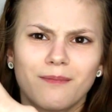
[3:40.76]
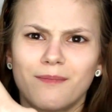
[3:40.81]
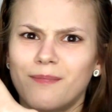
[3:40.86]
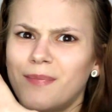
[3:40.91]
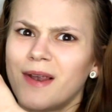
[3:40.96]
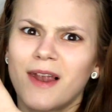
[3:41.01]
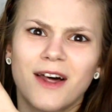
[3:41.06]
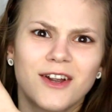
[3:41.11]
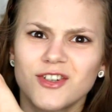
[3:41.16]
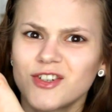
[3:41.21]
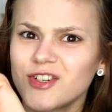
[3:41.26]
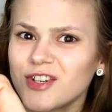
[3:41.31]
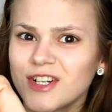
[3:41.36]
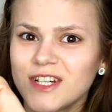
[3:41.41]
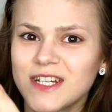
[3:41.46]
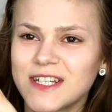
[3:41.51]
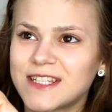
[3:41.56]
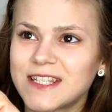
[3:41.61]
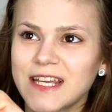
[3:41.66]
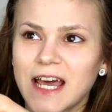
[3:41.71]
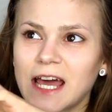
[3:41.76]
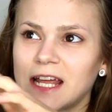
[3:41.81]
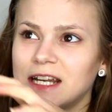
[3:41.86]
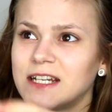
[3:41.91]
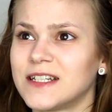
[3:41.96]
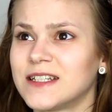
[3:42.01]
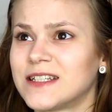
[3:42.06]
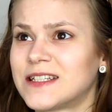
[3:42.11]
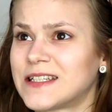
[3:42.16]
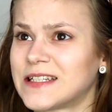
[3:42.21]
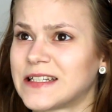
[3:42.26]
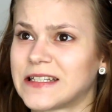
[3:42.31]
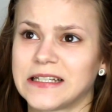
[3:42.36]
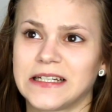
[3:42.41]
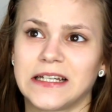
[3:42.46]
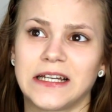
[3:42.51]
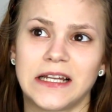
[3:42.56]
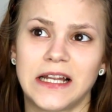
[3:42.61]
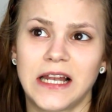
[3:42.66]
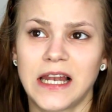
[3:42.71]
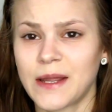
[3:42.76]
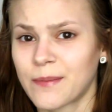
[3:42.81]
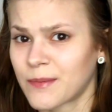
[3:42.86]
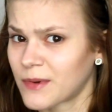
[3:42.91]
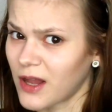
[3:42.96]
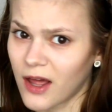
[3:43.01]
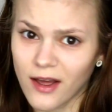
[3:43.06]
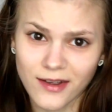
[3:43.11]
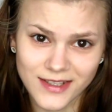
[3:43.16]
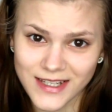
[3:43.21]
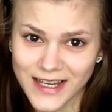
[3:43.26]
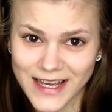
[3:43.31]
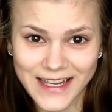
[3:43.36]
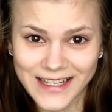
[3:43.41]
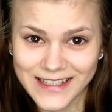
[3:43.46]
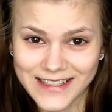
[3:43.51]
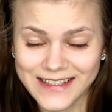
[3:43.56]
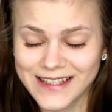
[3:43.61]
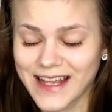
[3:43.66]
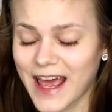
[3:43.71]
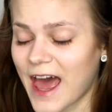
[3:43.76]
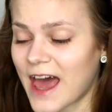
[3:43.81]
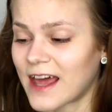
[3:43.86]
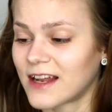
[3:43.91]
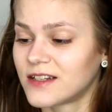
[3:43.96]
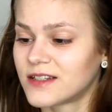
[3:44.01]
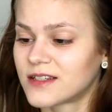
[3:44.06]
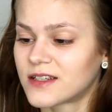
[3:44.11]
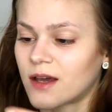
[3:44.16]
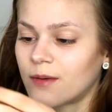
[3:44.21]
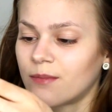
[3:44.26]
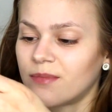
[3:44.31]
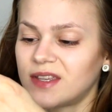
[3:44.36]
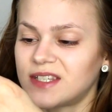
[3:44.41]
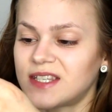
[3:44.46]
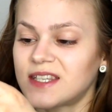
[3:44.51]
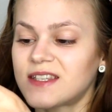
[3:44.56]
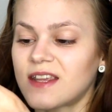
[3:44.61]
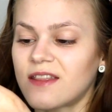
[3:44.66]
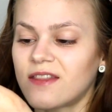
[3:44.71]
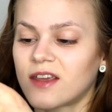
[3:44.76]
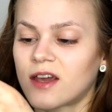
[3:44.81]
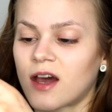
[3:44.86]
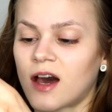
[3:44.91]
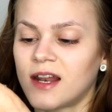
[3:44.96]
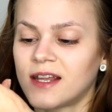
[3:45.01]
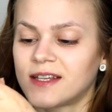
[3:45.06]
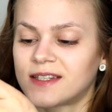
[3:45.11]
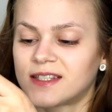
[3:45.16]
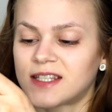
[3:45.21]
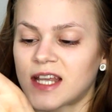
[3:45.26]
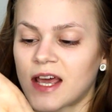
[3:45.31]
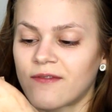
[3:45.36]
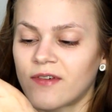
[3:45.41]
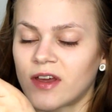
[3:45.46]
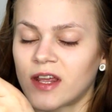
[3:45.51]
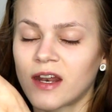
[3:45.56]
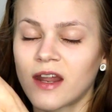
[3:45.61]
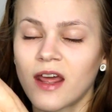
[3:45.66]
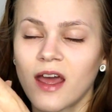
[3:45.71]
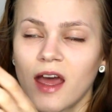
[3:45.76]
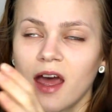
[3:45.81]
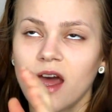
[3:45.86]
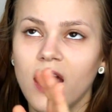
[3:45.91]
blushes and lip glosses, and this is in the color 7,